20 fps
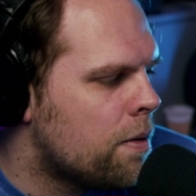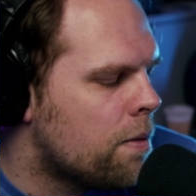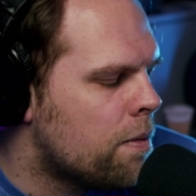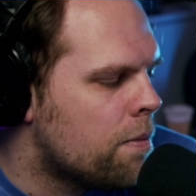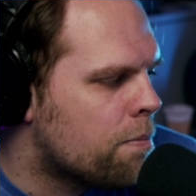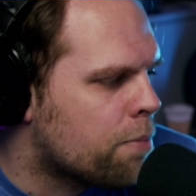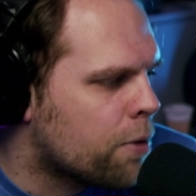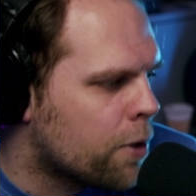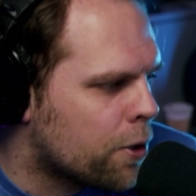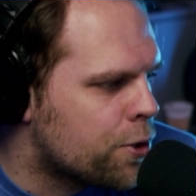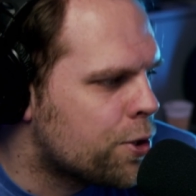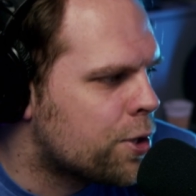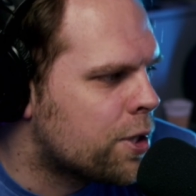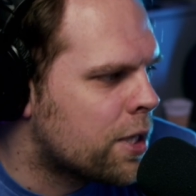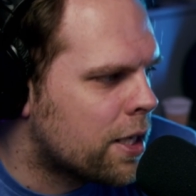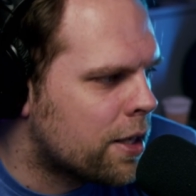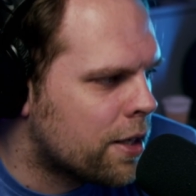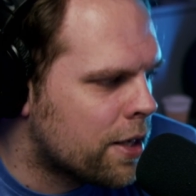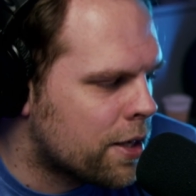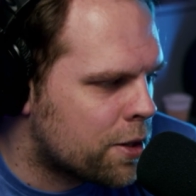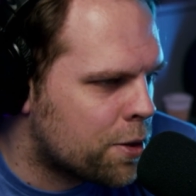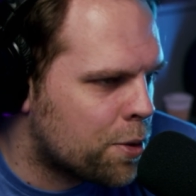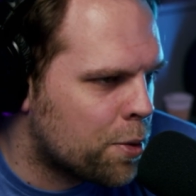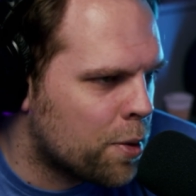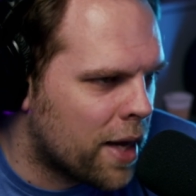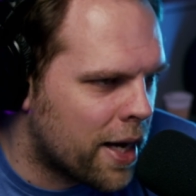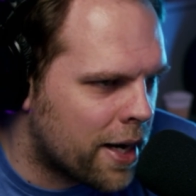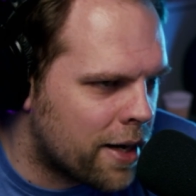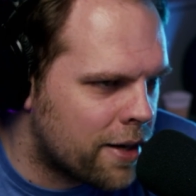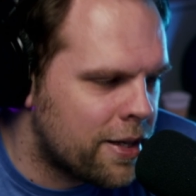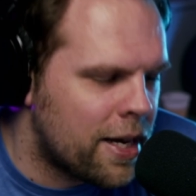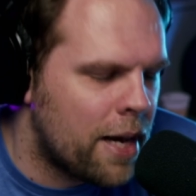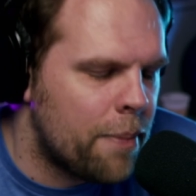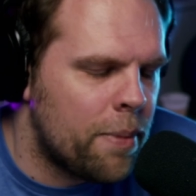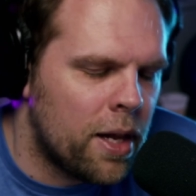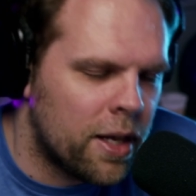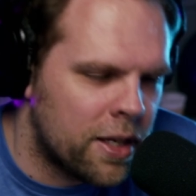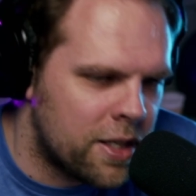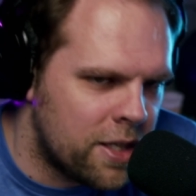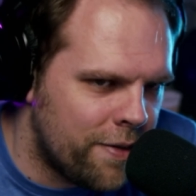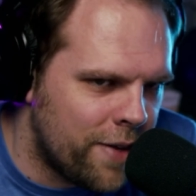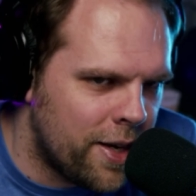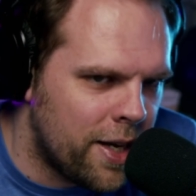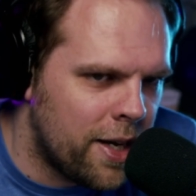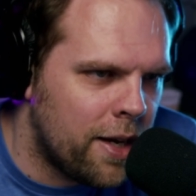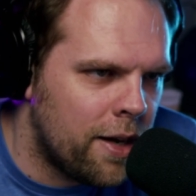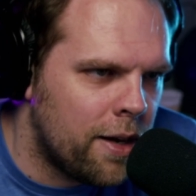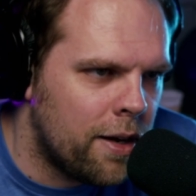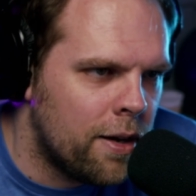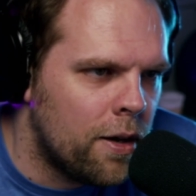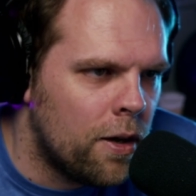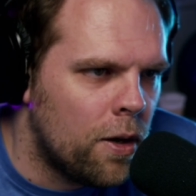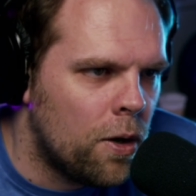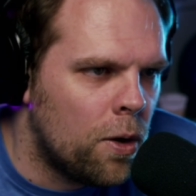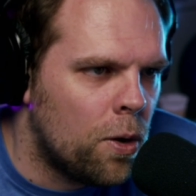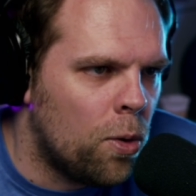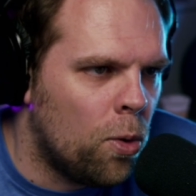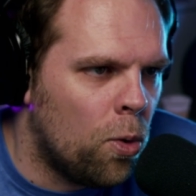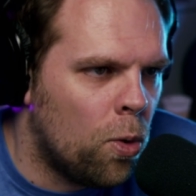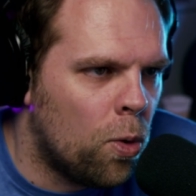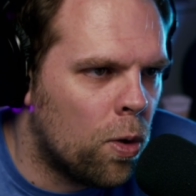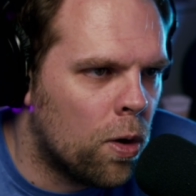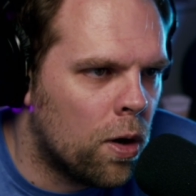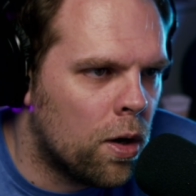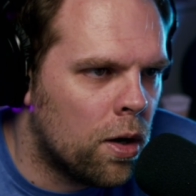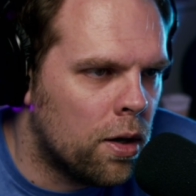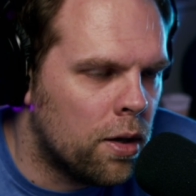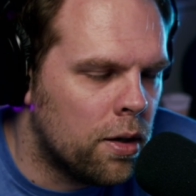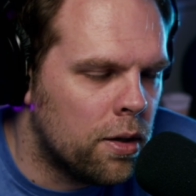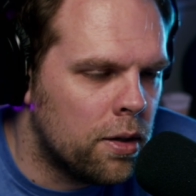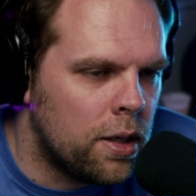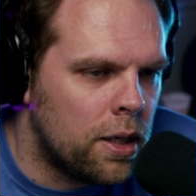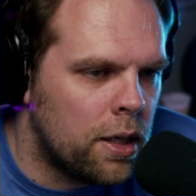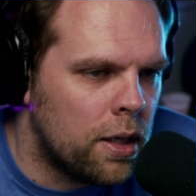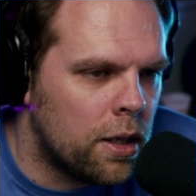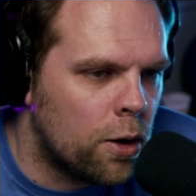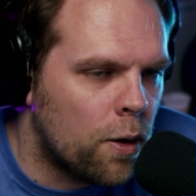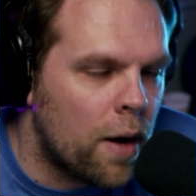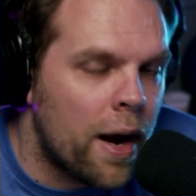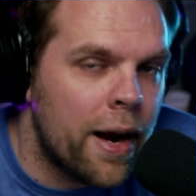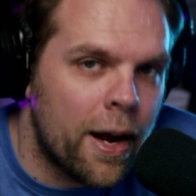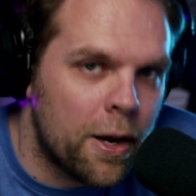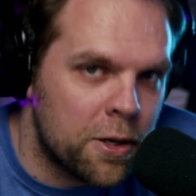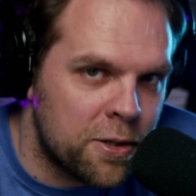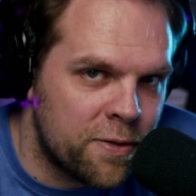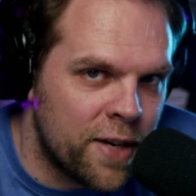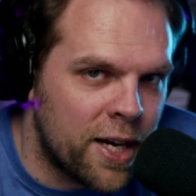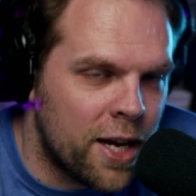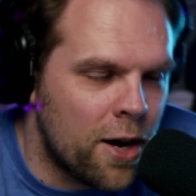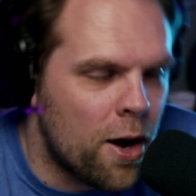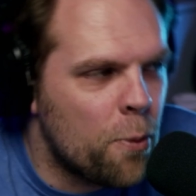purchasing this through like Diabolic DVD or Grindhouse Video.